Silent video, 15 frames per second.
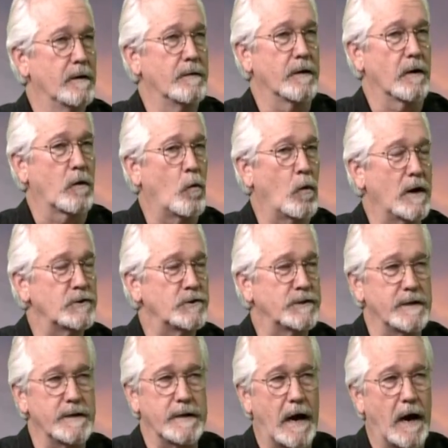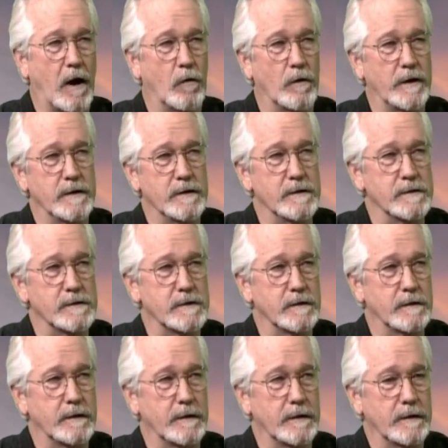The question now is,
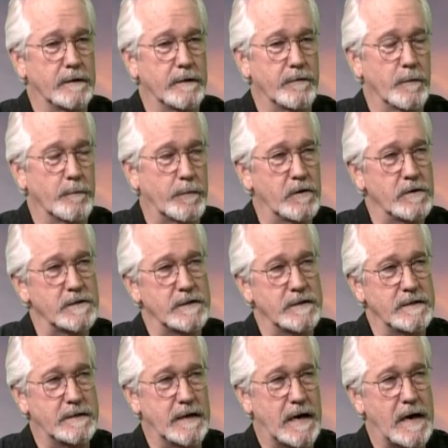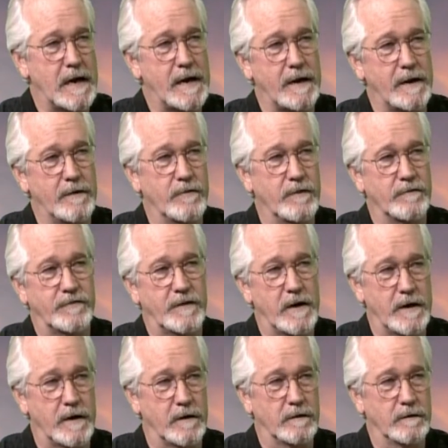did the person die in the
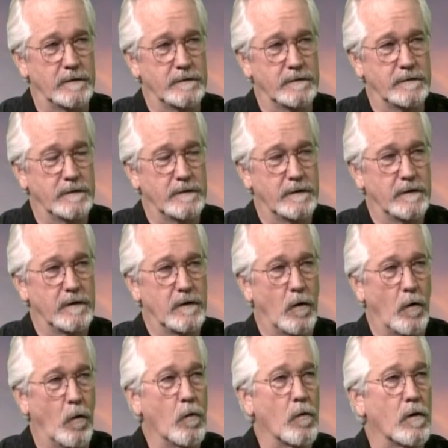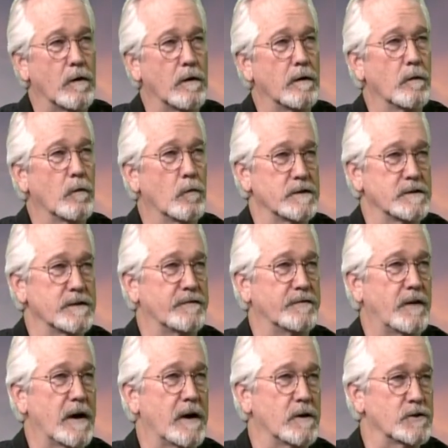fire, or was the
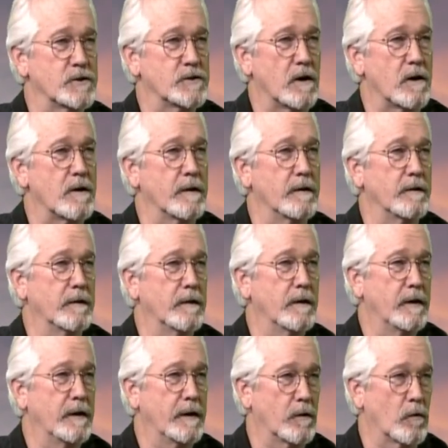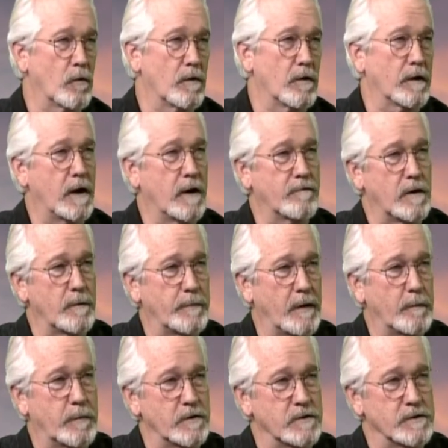fire started in order to cover up
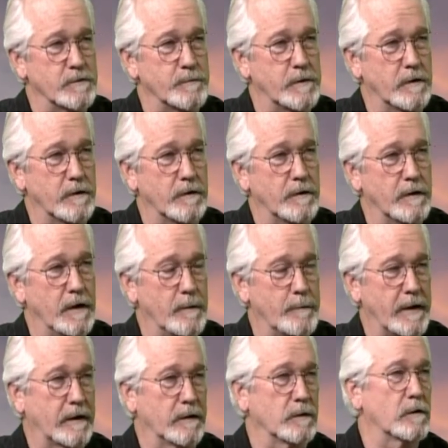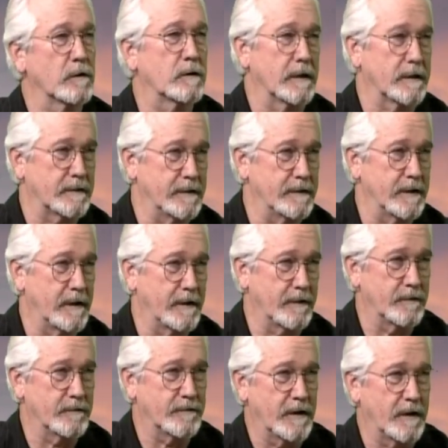that person's murder and make it look like they died
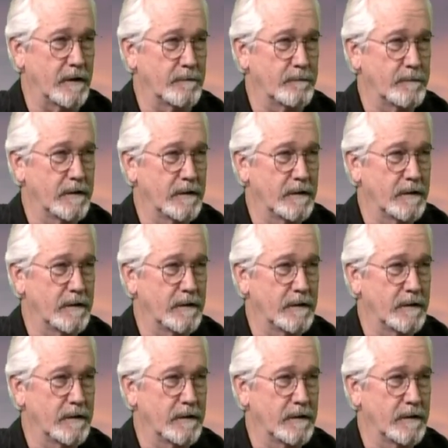in the fire?